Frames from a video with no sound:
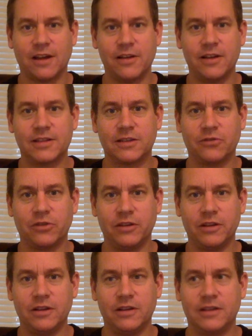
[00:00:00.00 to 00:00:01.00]
I think
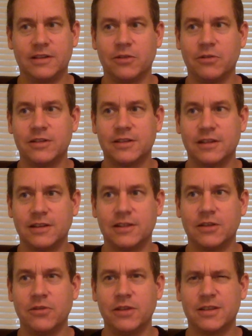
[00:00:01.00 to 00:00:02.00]
it's
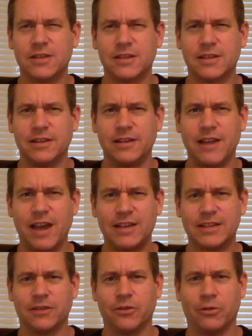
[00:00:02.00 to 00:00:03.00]
always just a
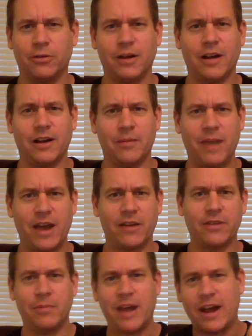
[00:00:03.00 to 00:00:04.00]
nice little pat
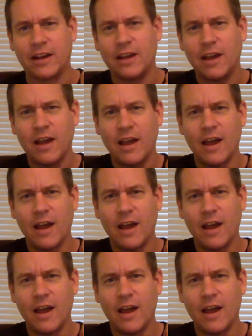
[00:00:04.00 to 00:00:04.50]
on the back